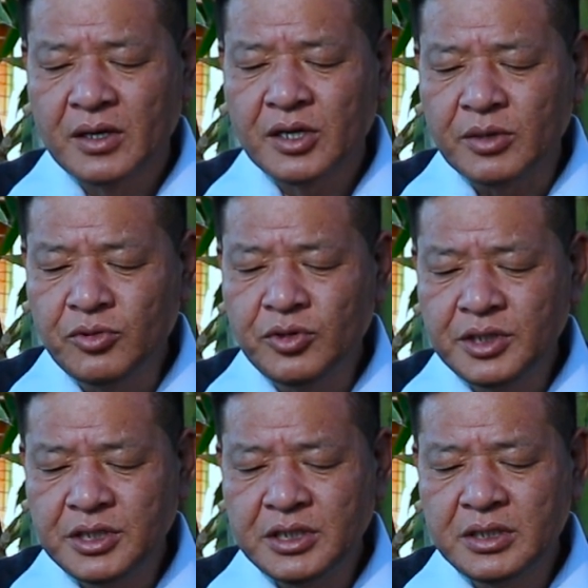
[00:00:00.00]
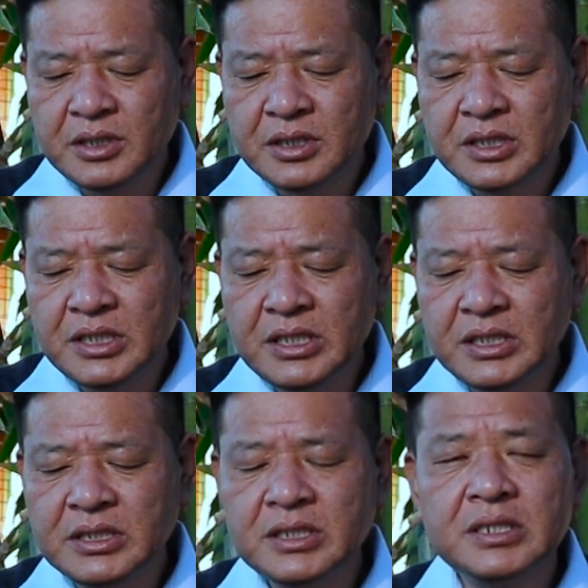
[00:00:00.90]
community
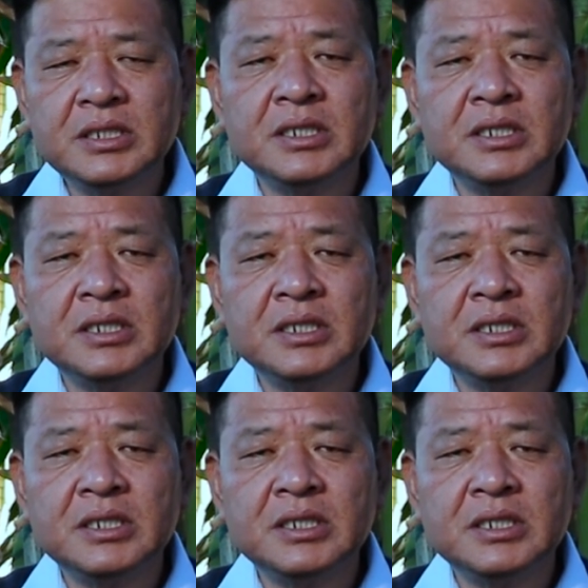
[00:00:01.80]
is